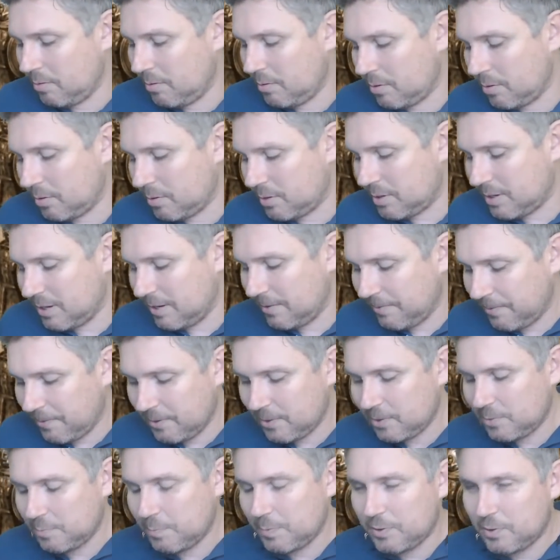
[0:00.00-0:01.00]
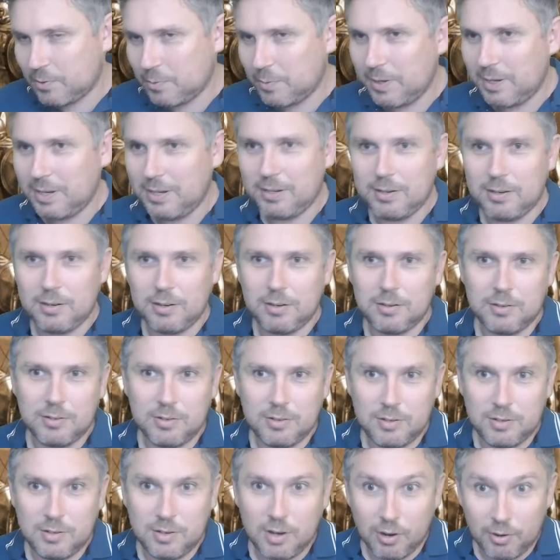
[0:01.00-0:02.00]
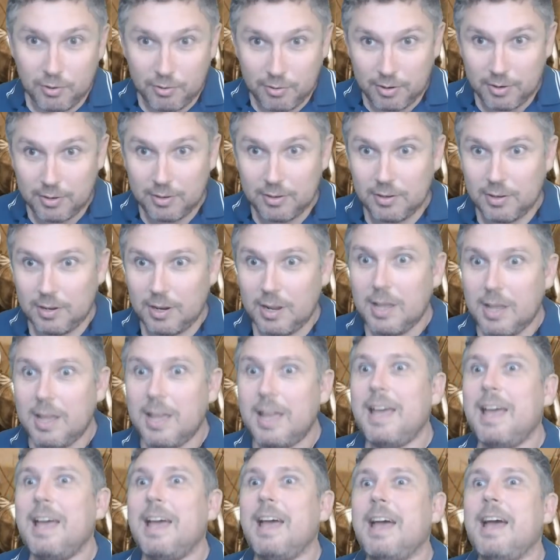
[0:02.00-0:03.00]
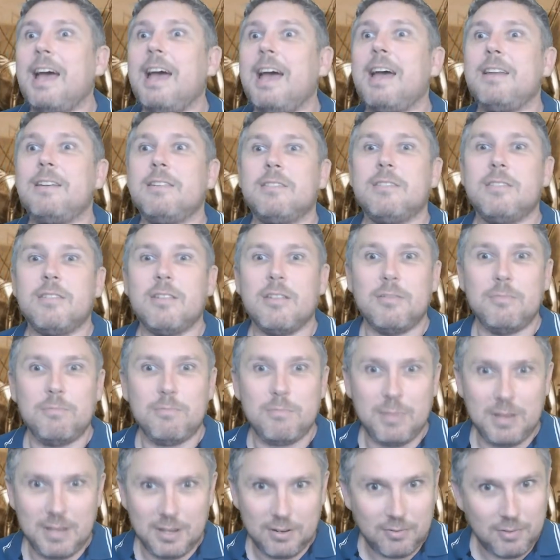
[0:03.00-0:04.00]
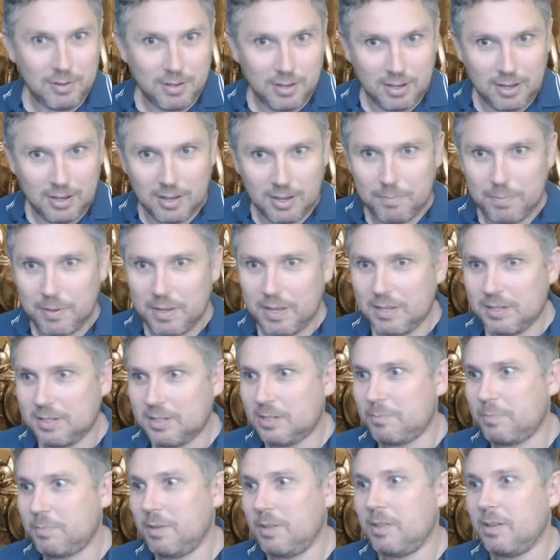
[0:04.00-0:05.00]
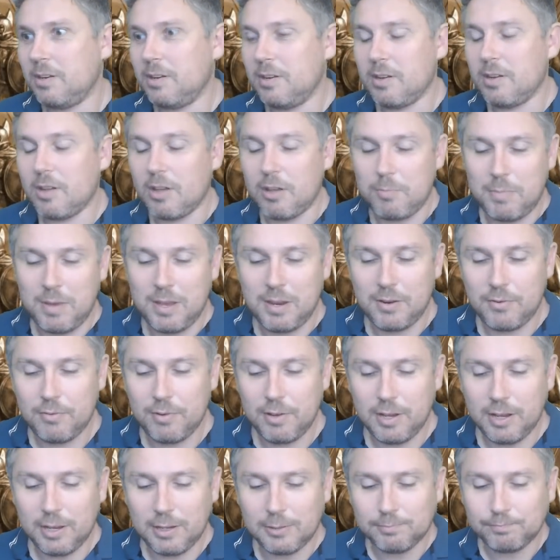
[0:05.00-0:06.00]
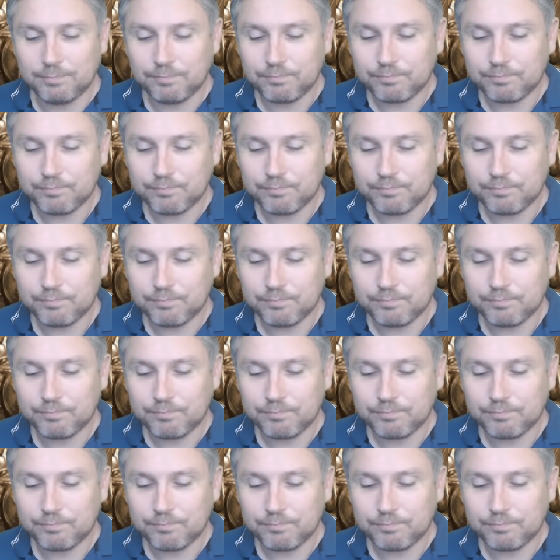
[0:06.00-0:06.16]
the difference between Doran and Nymeria appears to be that Nymeria